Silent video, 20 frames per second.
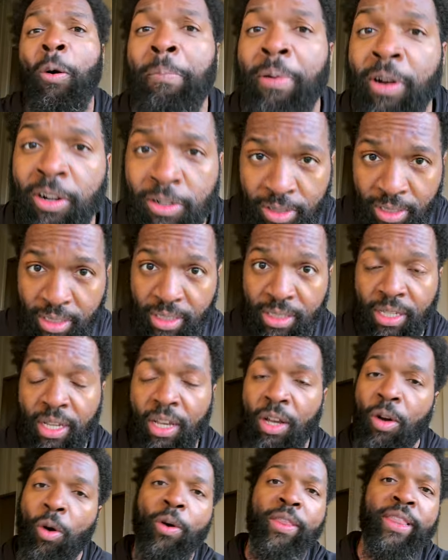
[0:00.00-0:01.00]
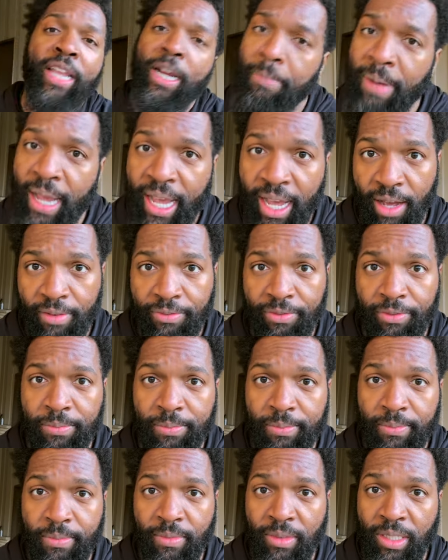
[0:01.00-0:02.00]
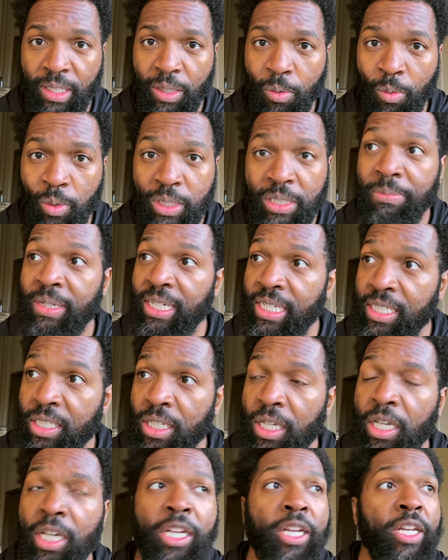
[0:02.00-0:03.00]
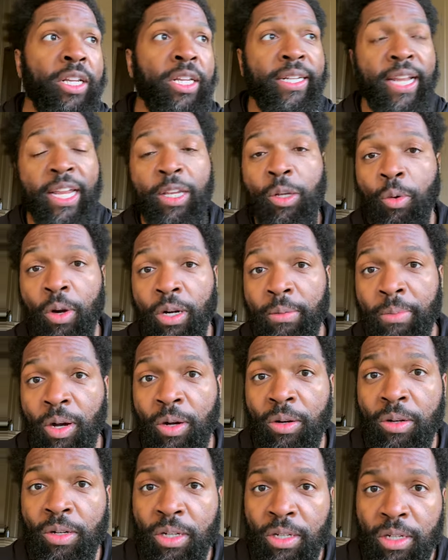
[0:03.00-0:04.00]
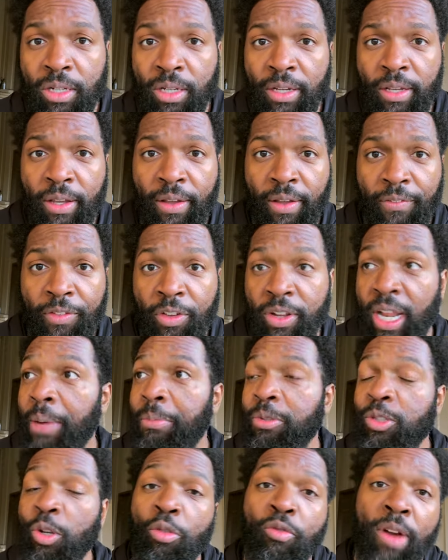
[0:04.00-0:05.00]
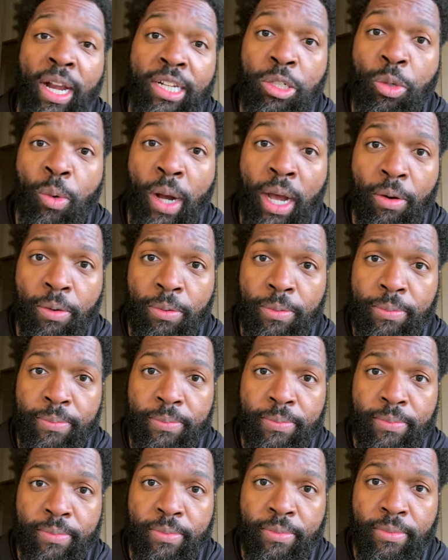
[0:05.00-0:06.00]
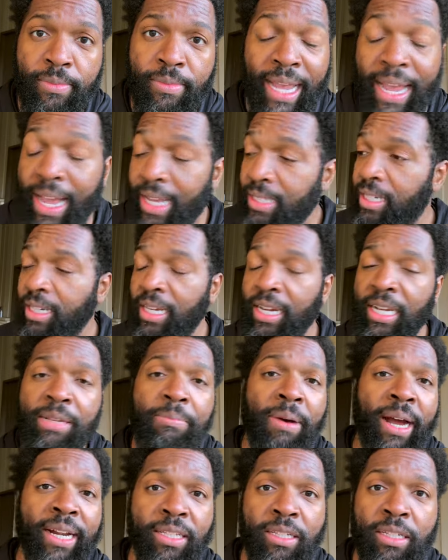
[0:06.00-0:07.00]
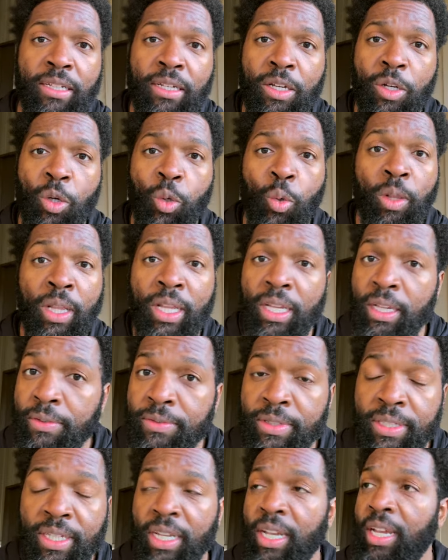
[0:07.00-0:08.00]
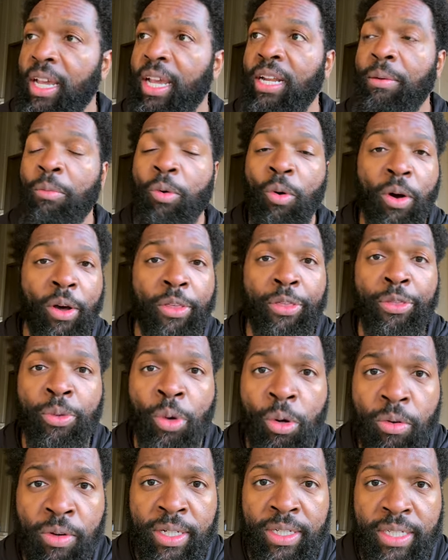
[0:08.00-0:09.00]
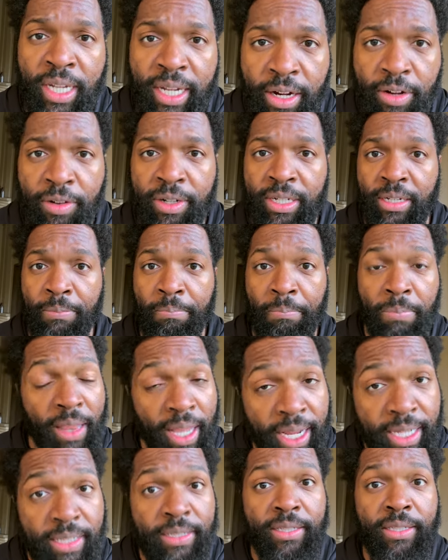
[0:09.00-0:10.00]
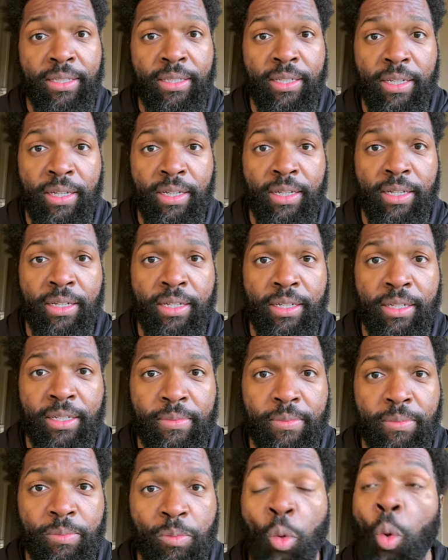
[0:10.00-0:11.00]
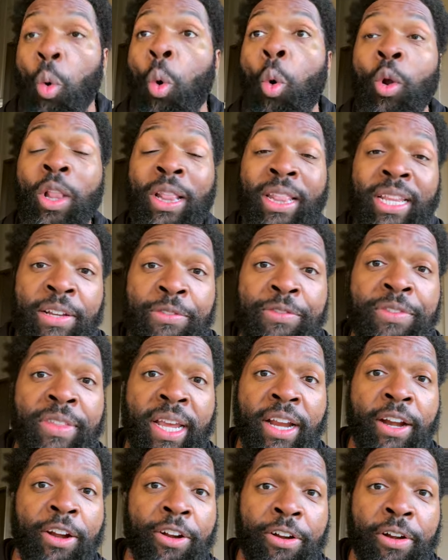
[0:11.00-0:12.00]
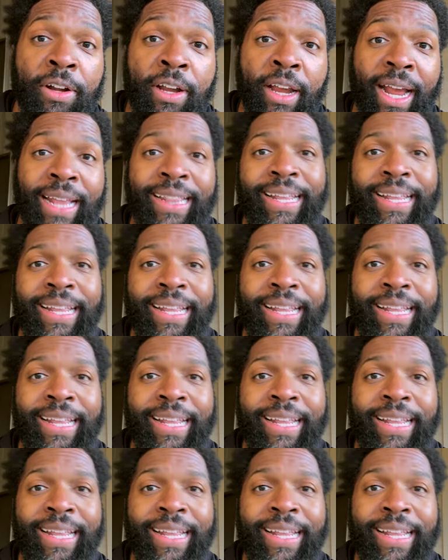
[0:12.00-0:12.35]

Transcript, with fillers: persons on their behalf. Which means now you're worried about if your neighbor's gonna rat you out. Ask anybody who lives in a more authoritarian place or lived there and